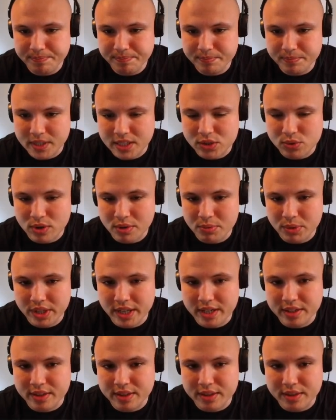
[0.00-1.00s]
that's why we're
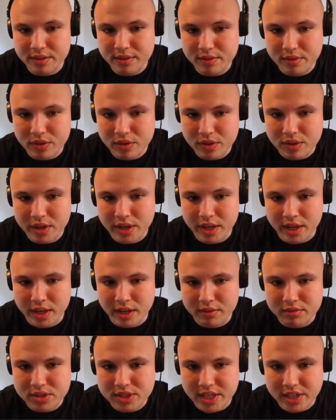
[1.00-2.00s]
getting
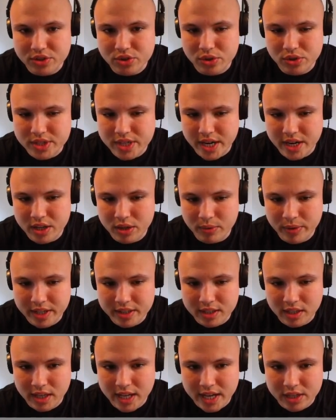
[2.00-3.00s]
the centrals out of the way
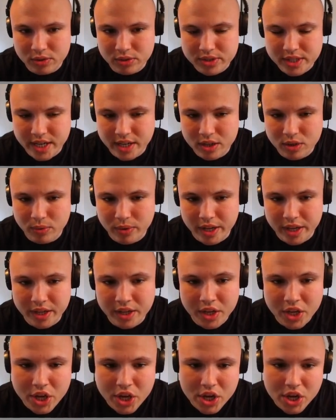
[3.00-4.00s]
and the laterals out of the way.
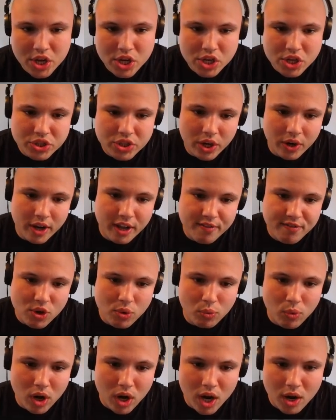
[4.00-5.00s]
So if you
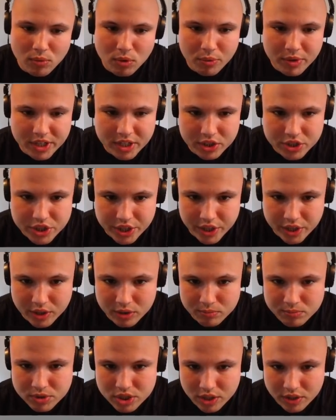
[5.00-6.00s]
want, what we could
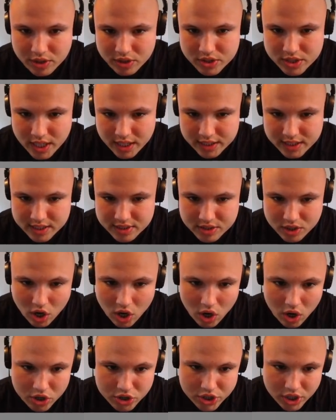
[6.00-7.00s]
do, so there's not this
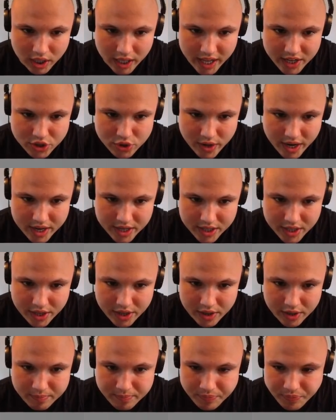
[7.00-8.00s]
harsh ledge right
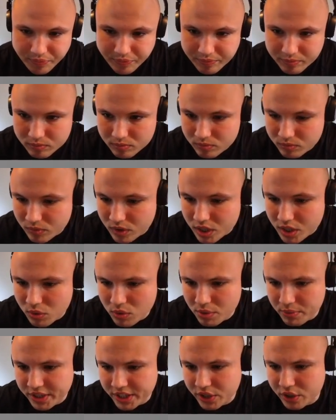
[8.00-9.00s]
here.
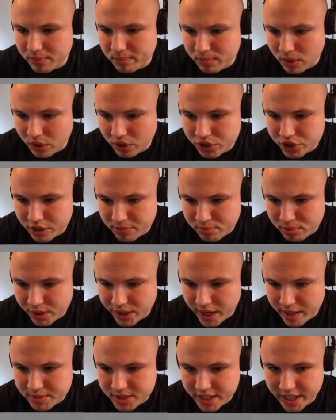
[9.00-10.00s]
When we go to merge the
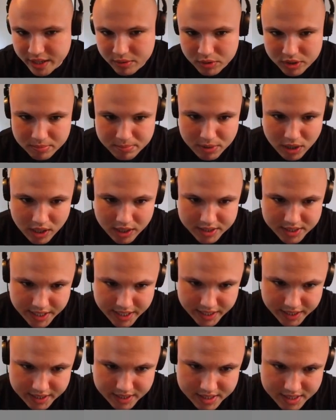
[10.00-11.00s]
pre-op scan with the
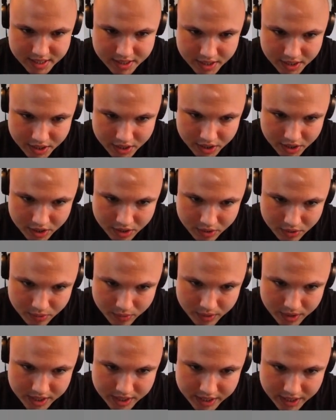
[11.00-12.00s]
pontics,
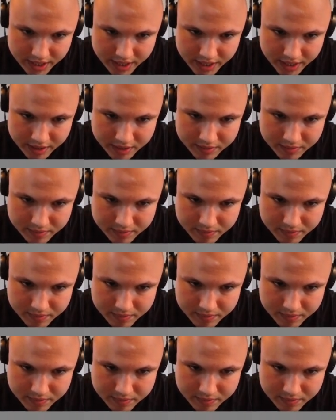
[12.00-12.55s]
we can